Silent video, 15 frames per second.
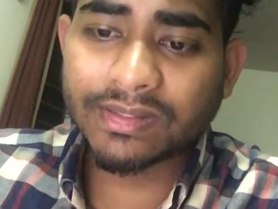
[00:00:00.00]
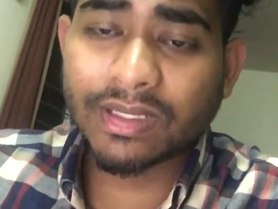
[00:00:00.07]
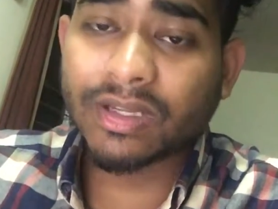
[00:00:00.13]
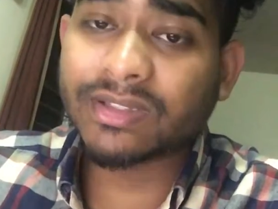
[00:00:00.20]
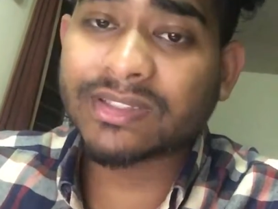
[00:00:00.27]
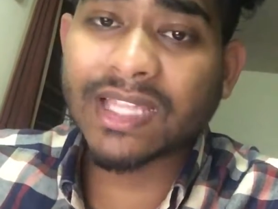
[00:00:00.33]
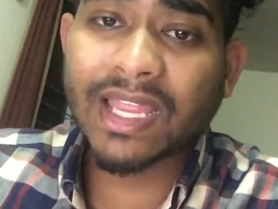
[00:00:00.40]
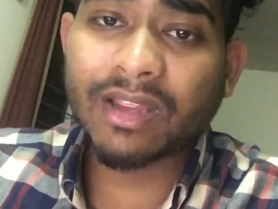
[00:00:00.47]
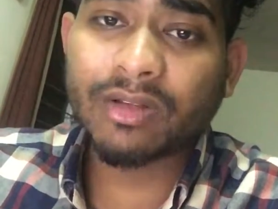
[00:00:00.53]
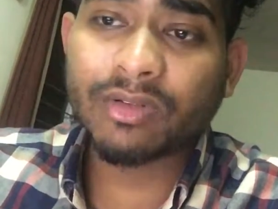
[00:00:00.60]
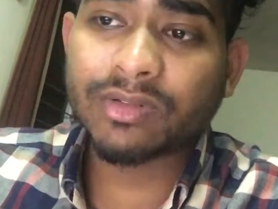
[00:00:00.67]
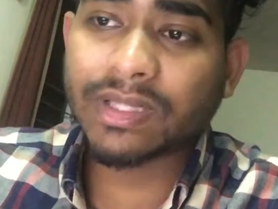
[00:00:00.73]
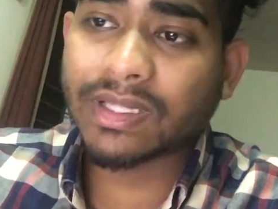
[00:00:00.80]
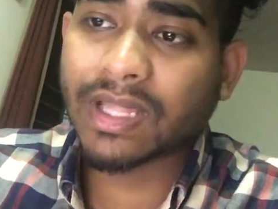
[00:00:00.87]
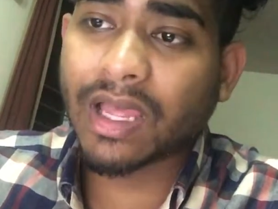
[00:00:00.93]

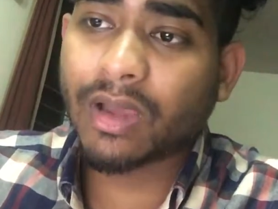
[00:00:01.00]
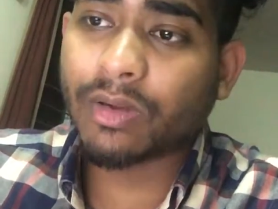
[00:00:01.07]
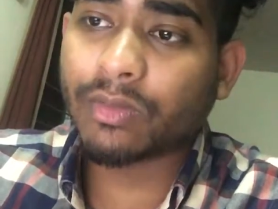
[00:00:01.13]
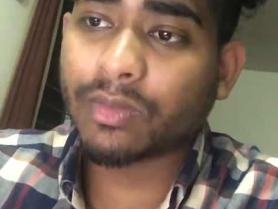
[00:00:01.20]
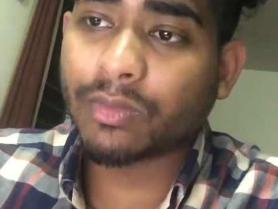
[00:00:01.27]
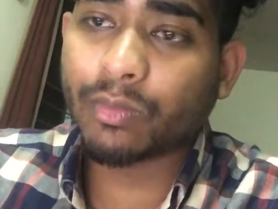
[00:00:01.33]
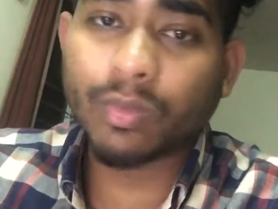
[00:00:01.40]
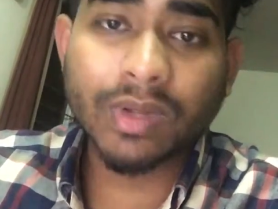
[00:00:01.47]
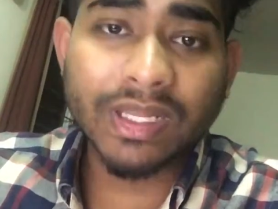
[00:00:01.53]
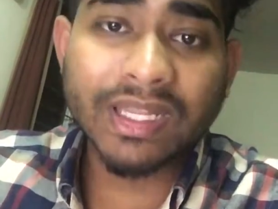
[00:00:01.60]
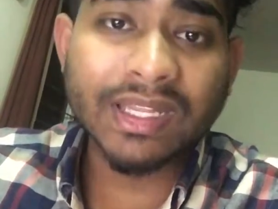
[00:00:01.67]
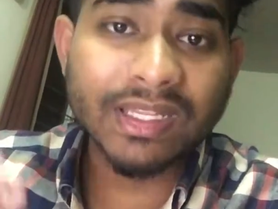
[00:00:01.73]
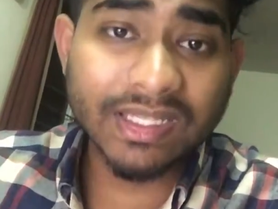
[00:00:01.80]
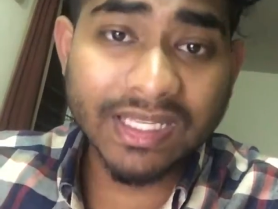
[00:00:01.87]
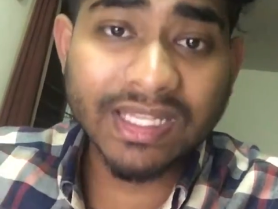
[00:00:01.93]
untangled, and what
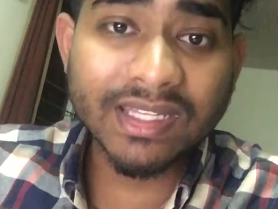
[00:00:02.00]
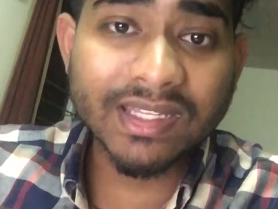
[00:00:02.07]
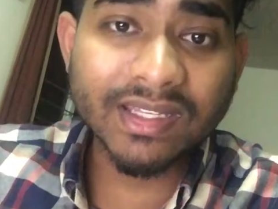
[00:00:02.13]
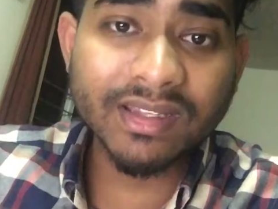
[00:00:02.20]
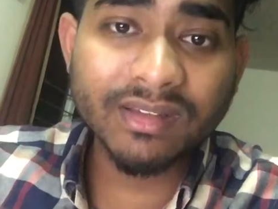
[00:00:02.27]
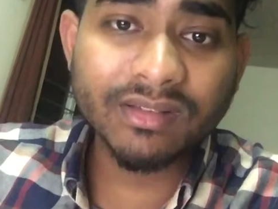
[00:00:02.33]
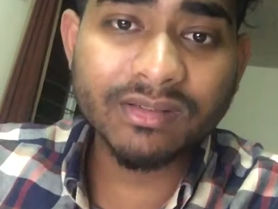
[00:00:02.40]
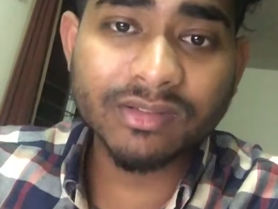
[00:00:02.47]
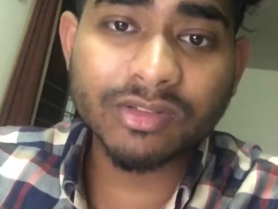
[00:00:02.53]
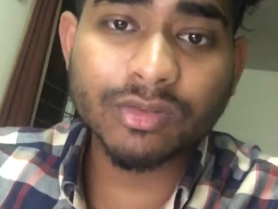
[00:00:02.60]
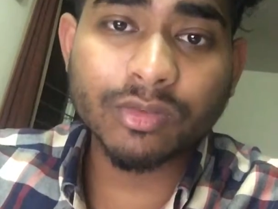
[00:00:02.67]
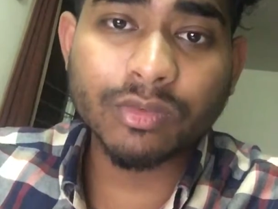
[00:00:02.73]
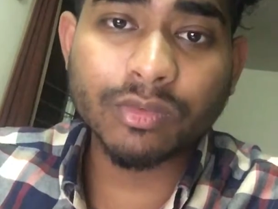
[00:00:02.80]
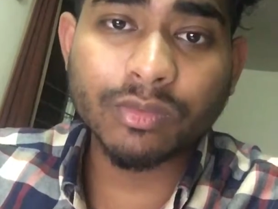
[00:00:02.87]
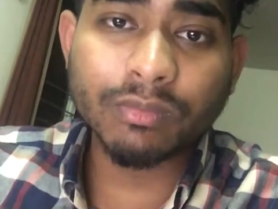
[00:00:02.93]
he did
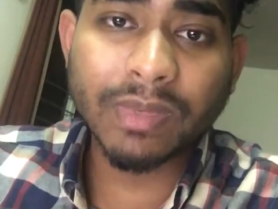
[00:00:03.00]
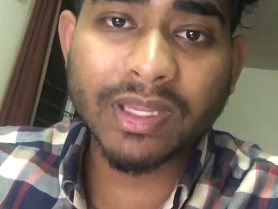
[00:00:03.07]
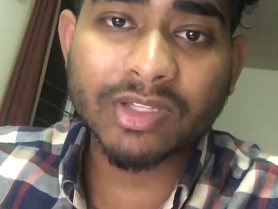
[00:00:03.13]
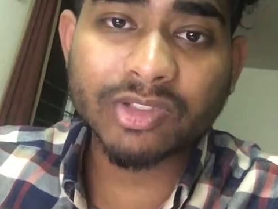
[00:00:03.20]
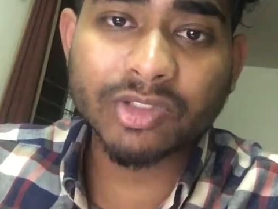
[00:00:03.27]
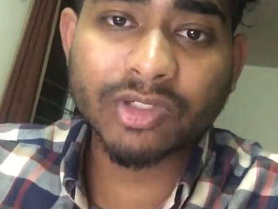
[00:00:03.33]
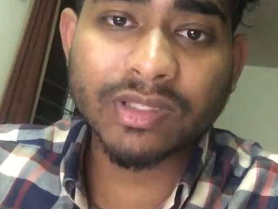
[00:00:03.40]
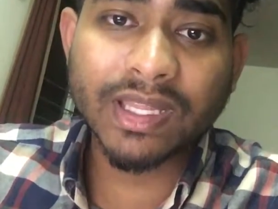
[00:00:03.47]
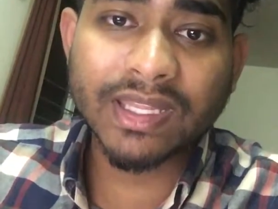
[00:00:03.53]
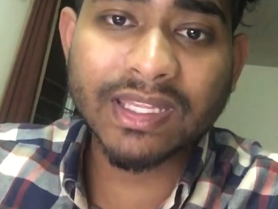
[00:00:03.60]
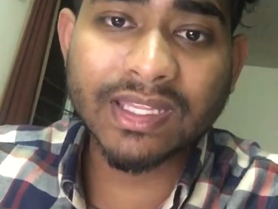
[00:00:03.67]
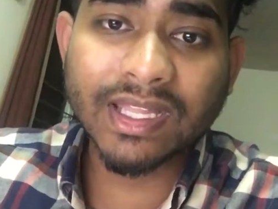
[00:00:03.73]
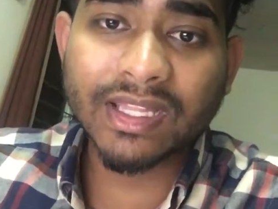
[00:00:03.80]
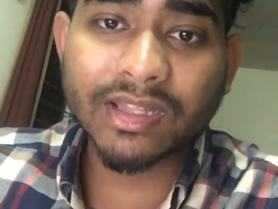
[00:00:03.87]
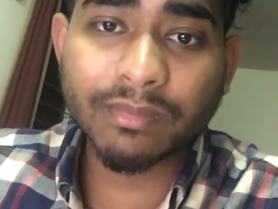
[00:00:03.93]
to make sure that he
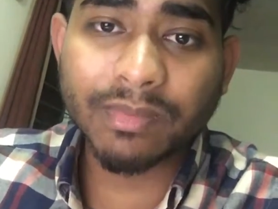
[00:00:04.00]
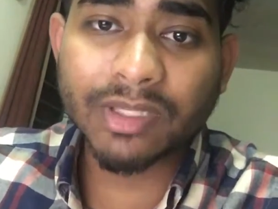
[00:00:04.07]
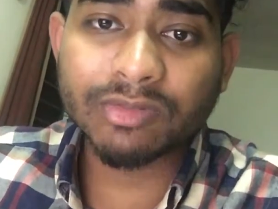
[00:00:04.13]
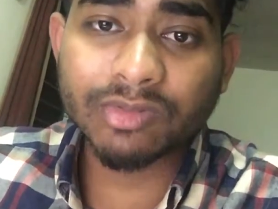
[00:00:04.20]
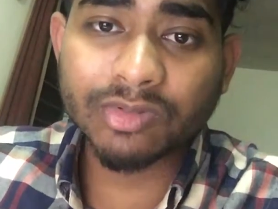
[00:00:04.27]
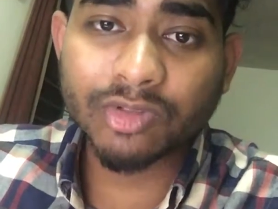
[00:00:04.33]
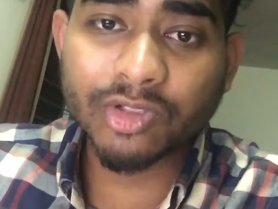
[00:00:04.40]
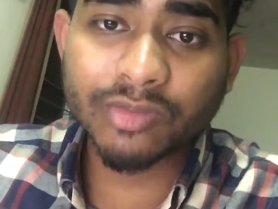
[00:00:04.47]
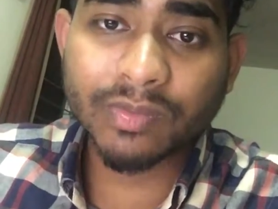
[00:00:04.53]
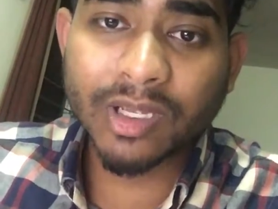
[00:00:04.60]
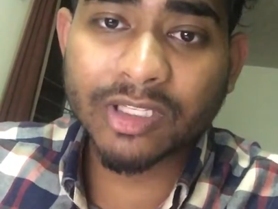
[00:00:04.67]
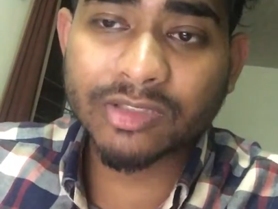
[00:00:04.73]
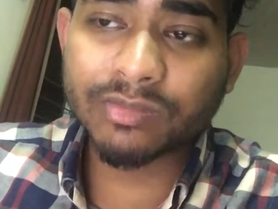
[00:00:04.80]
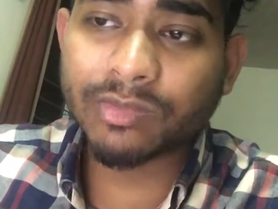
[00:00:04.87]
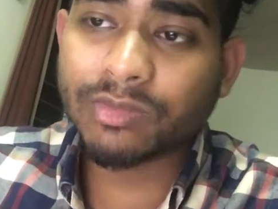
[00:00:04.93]
got the best results
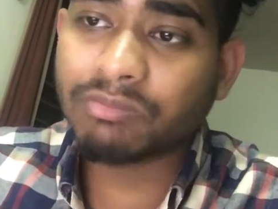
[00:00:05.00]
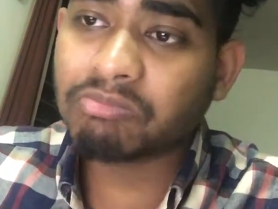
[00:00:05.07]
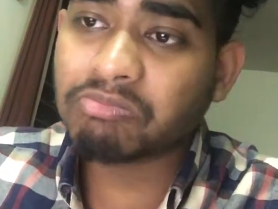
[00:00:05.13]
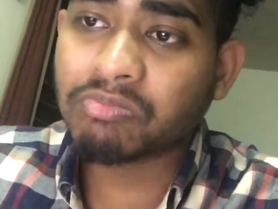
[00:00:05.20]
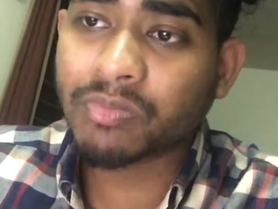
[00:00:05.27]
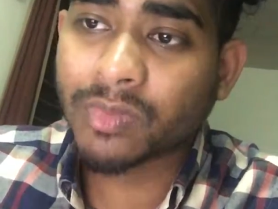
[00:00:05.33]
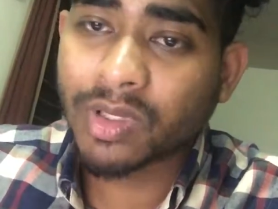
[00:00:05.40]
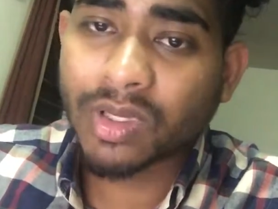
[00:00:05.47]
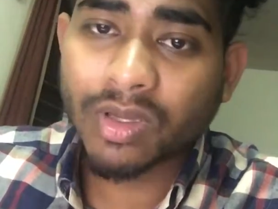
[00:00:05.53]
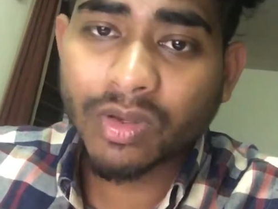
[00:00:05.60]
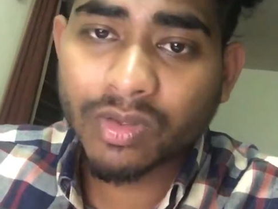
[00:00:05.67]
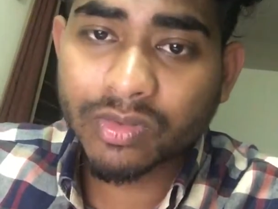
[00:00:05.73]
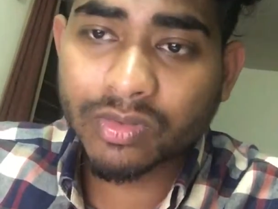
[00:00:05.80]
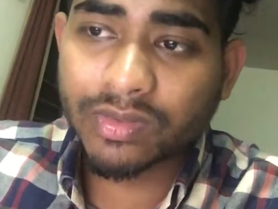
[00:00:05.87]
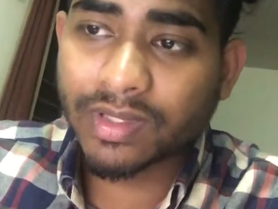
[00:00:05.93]
possible.
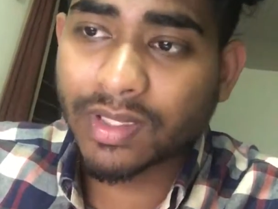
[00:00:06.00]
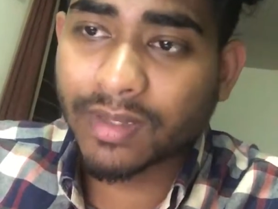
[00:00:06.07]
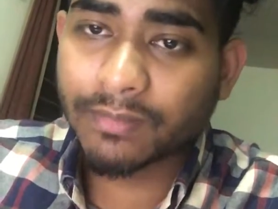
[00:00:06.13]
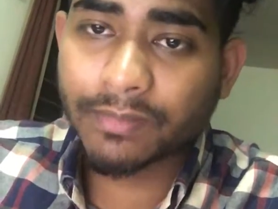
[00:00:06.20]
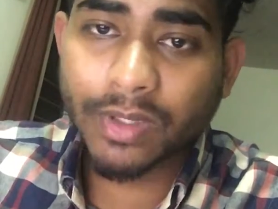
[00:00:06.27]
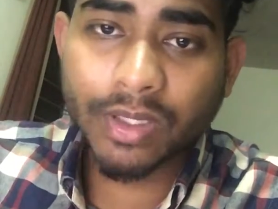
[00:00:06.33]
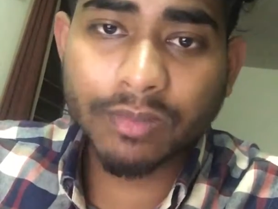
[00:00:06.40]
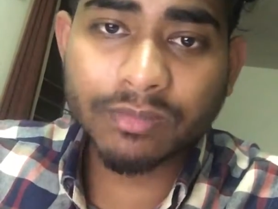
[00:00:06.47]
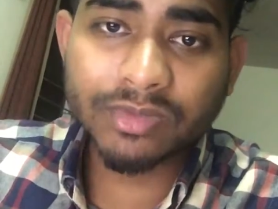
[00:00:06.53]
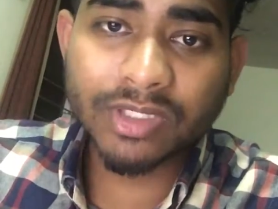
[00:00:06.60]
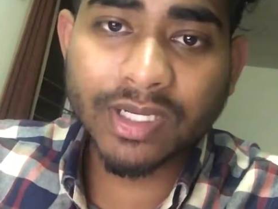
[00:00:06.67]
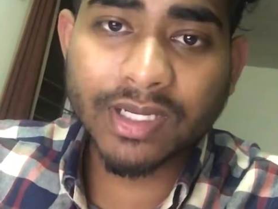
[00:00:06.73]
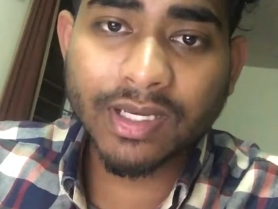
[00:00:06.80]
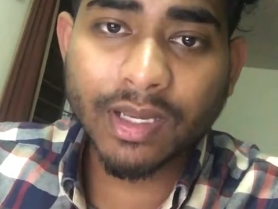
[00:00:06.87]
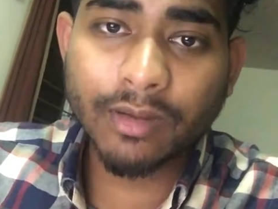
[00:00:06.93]
So yeah,
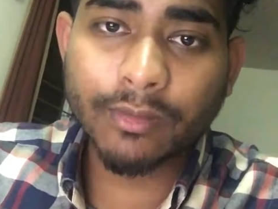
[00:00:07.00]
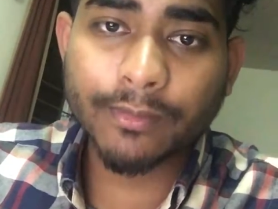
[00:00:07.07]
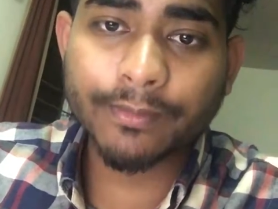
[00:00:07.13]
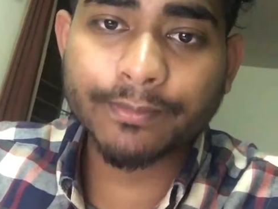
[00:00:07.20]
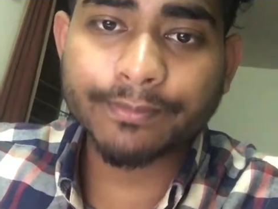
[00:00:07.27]
check it out.